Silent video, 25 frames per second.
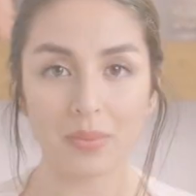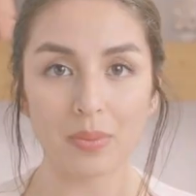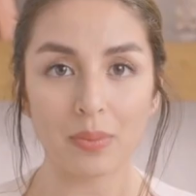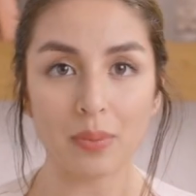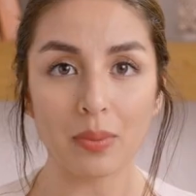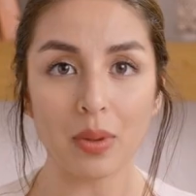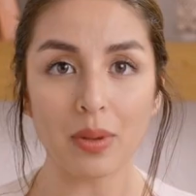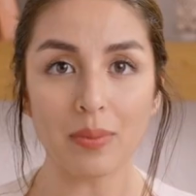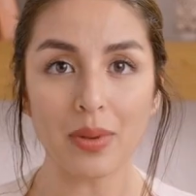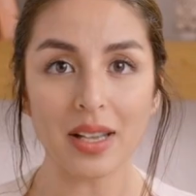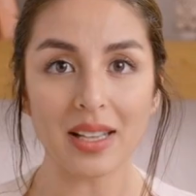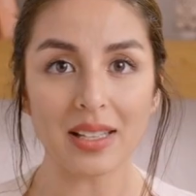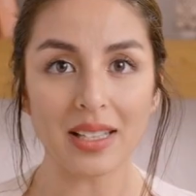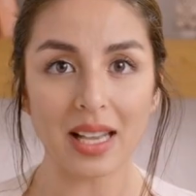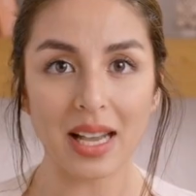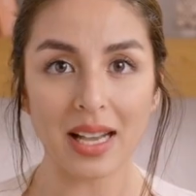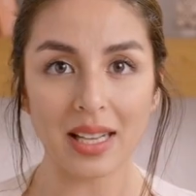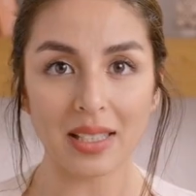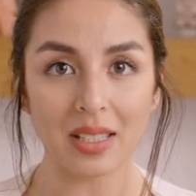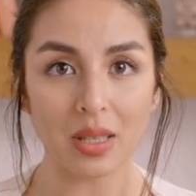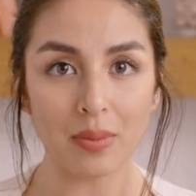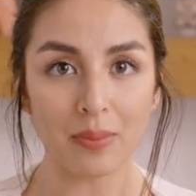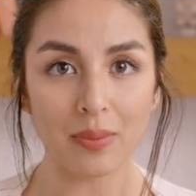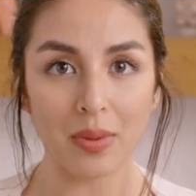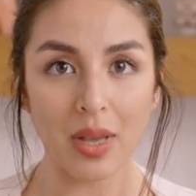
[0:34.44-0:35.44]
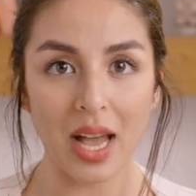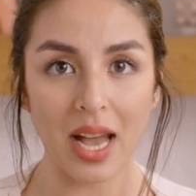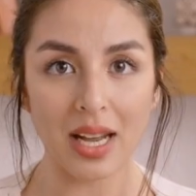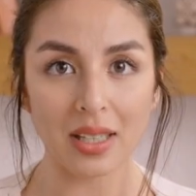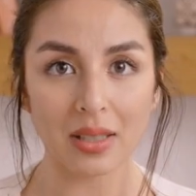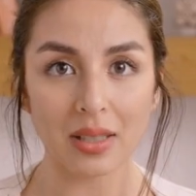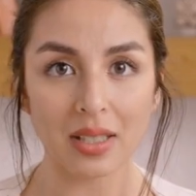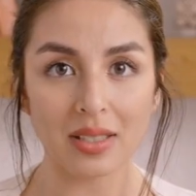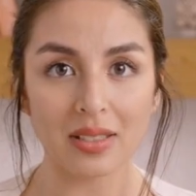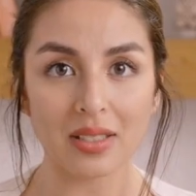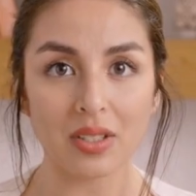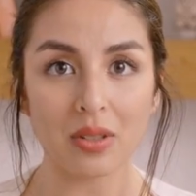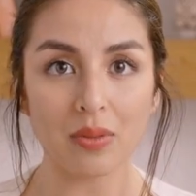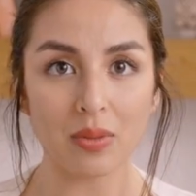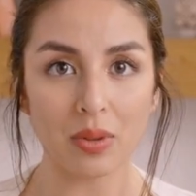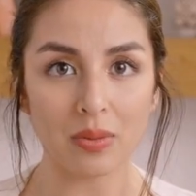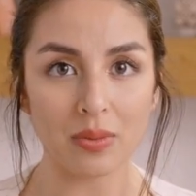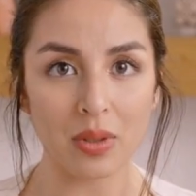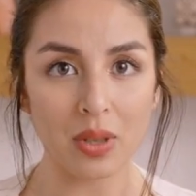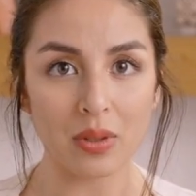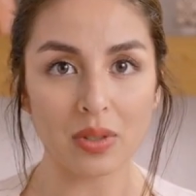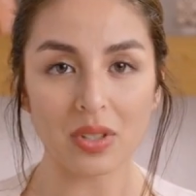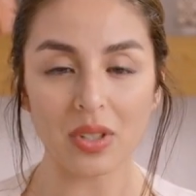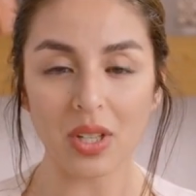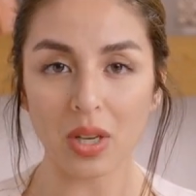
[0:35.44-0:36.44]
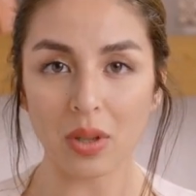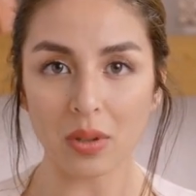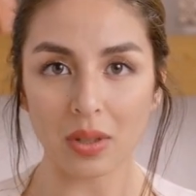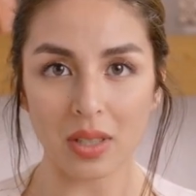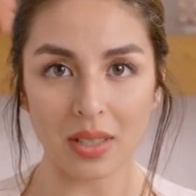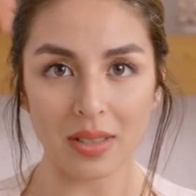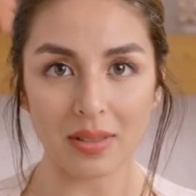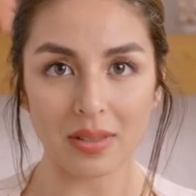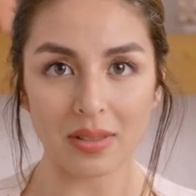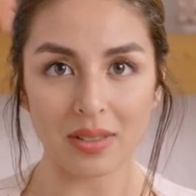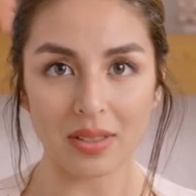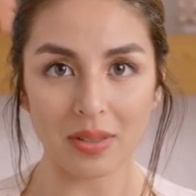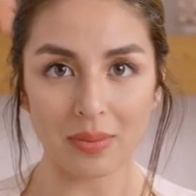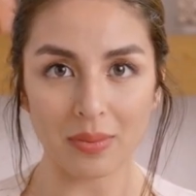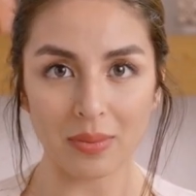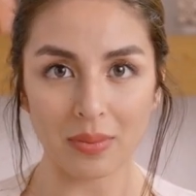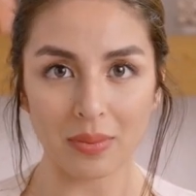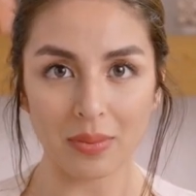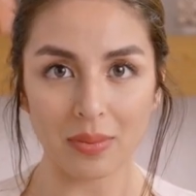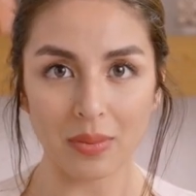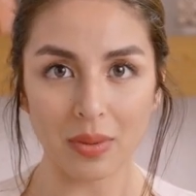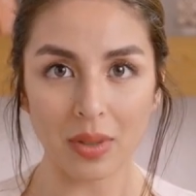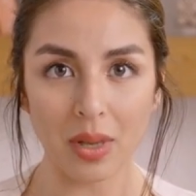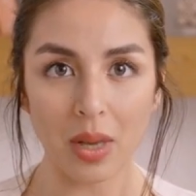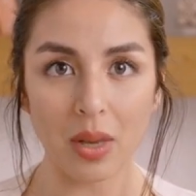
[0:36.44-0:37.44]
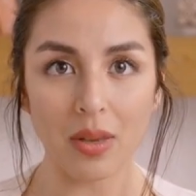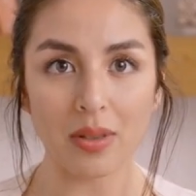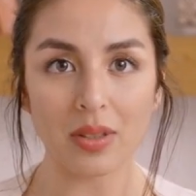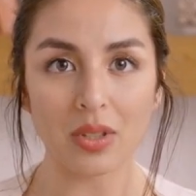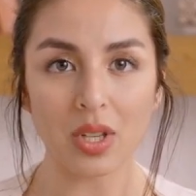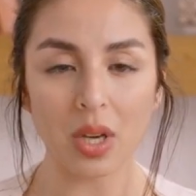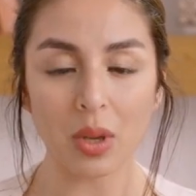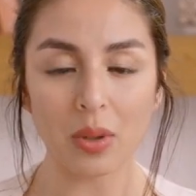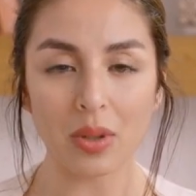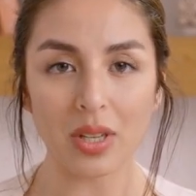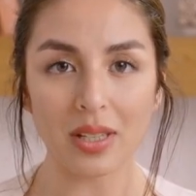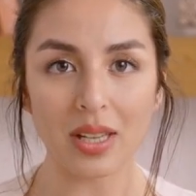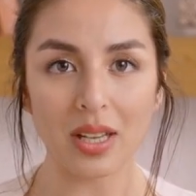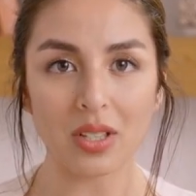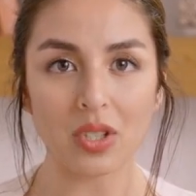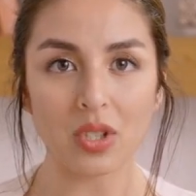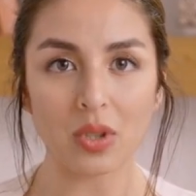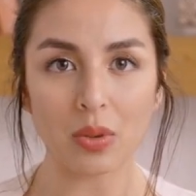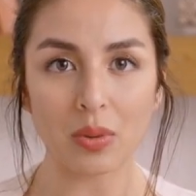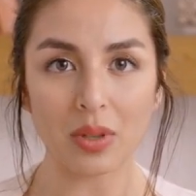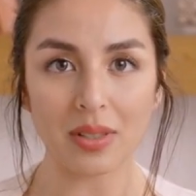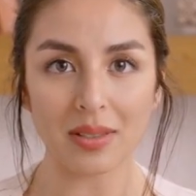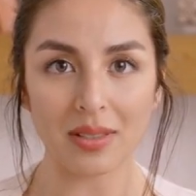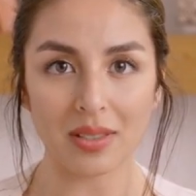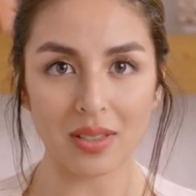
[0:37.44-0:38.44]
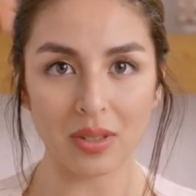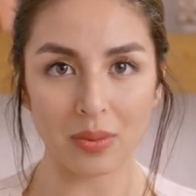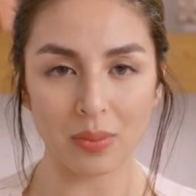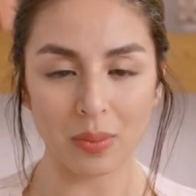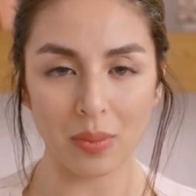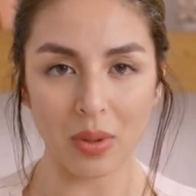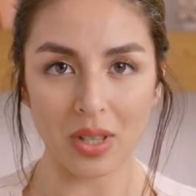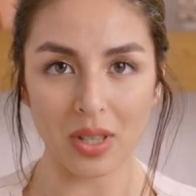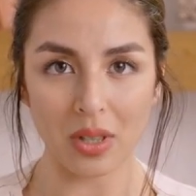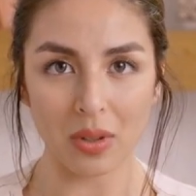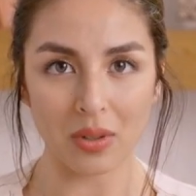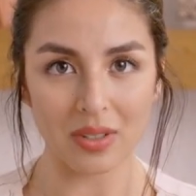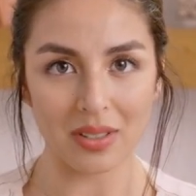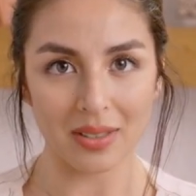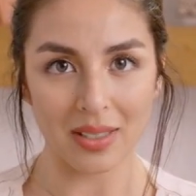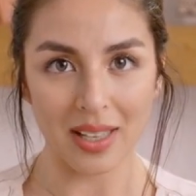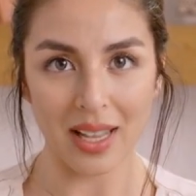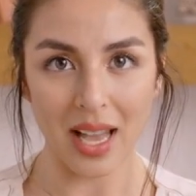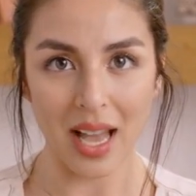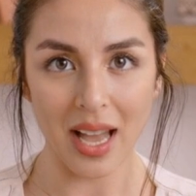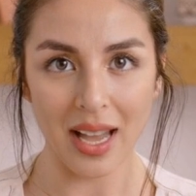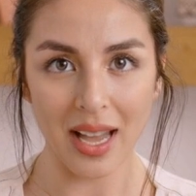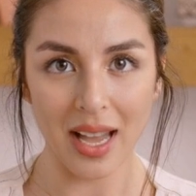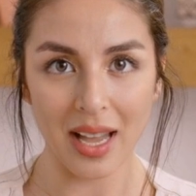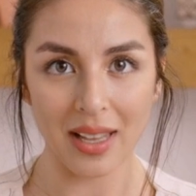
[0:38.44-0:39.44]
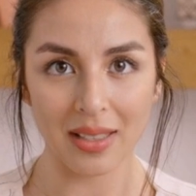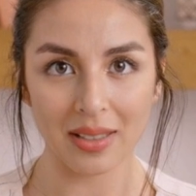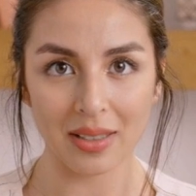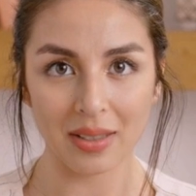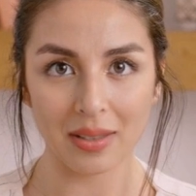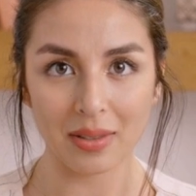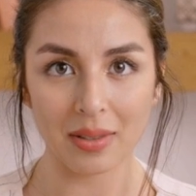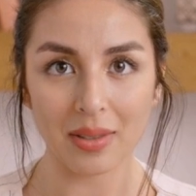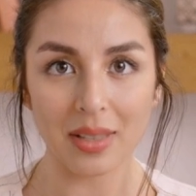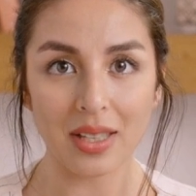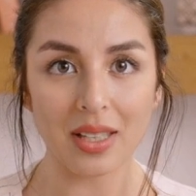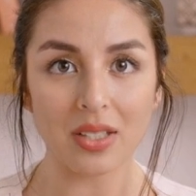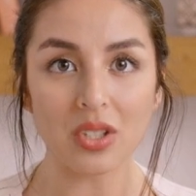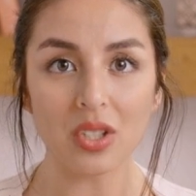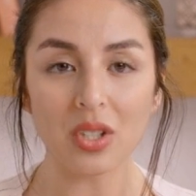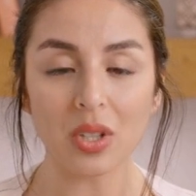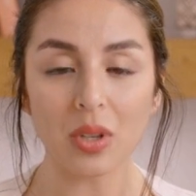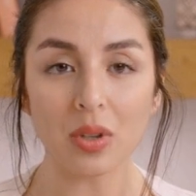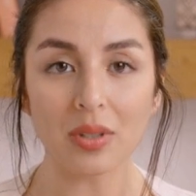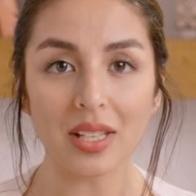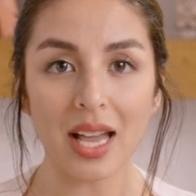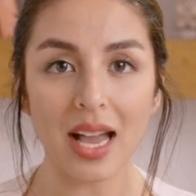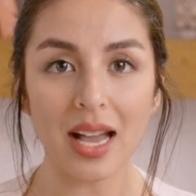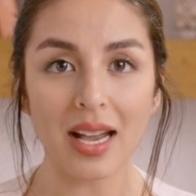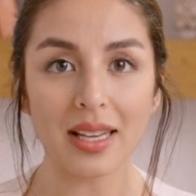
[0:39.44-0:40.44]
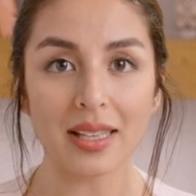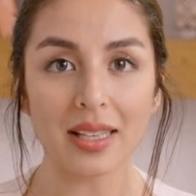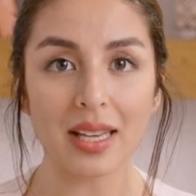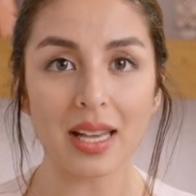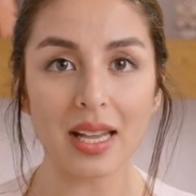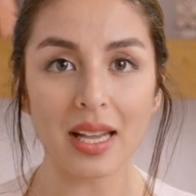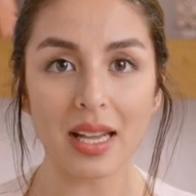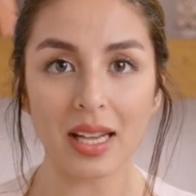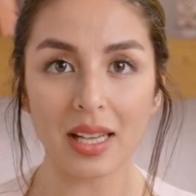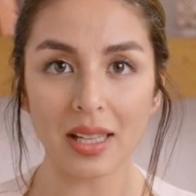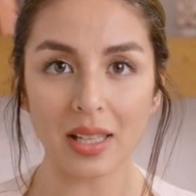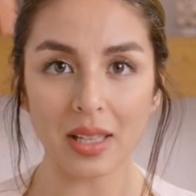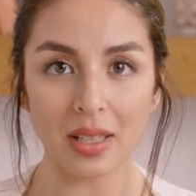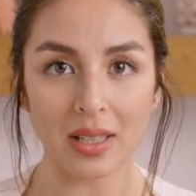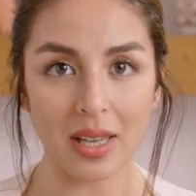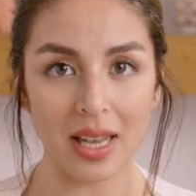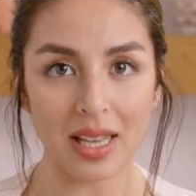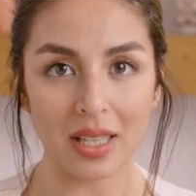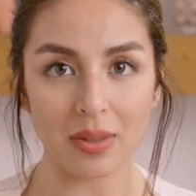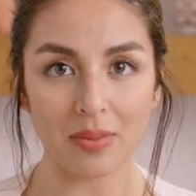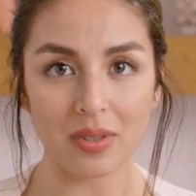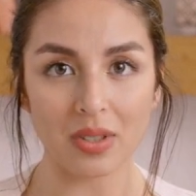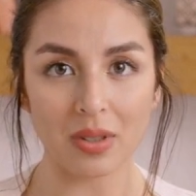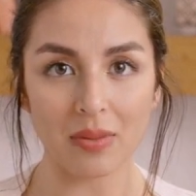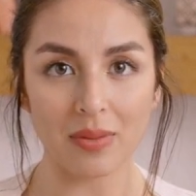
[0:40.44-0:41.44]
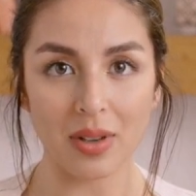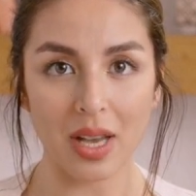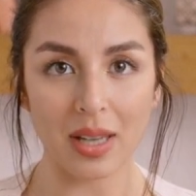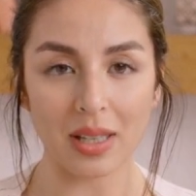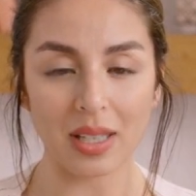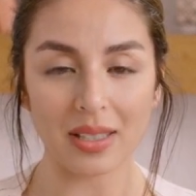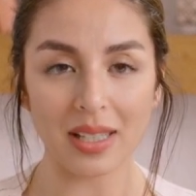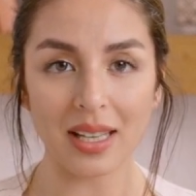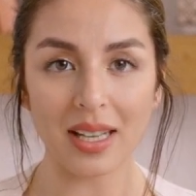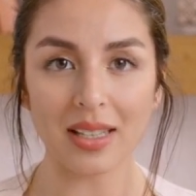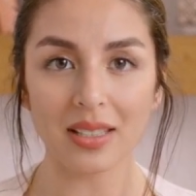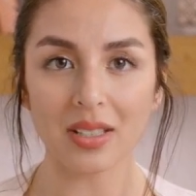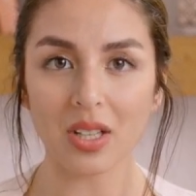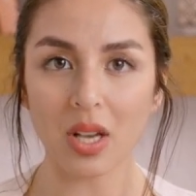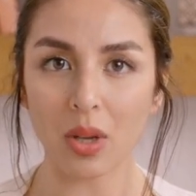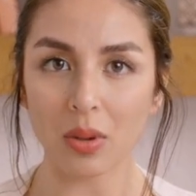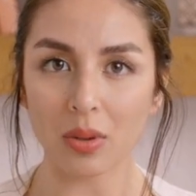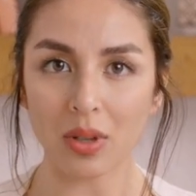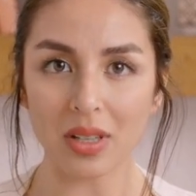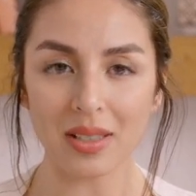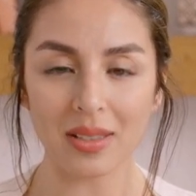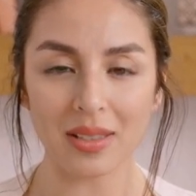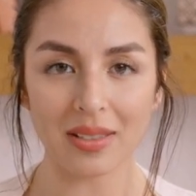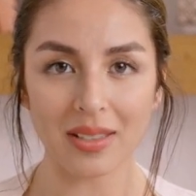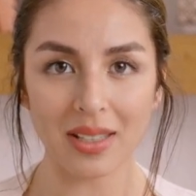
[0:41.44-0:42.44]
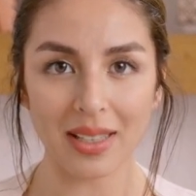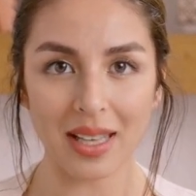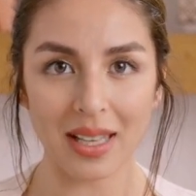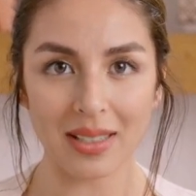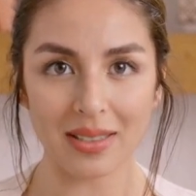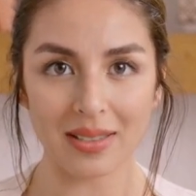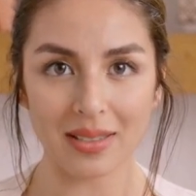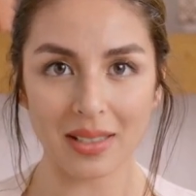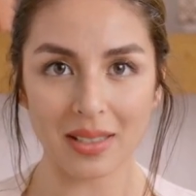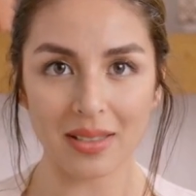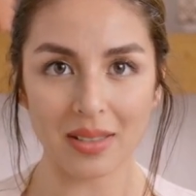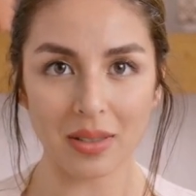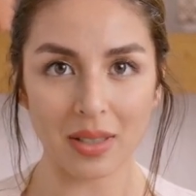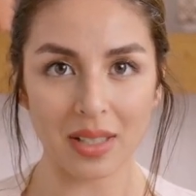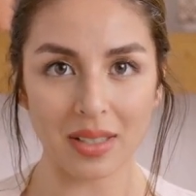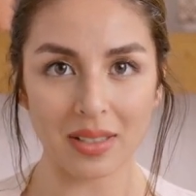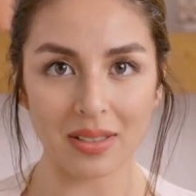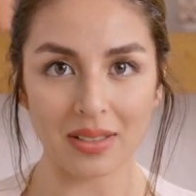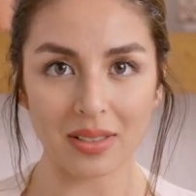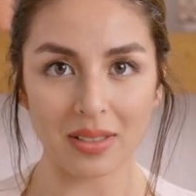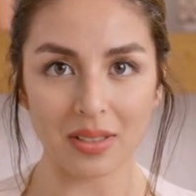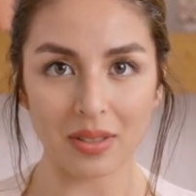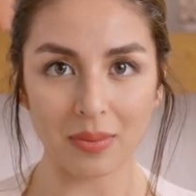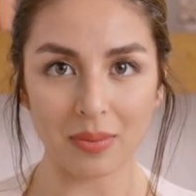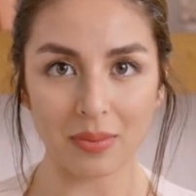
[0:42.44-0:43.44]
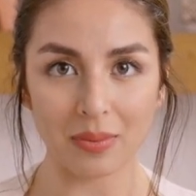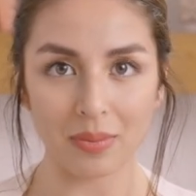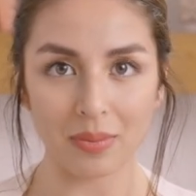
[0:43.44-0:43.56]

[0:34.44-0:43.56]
We maintained a blacklist of revoked tokens. On token issuance, we used the IAT, issued at, claim to validate tokens against this list.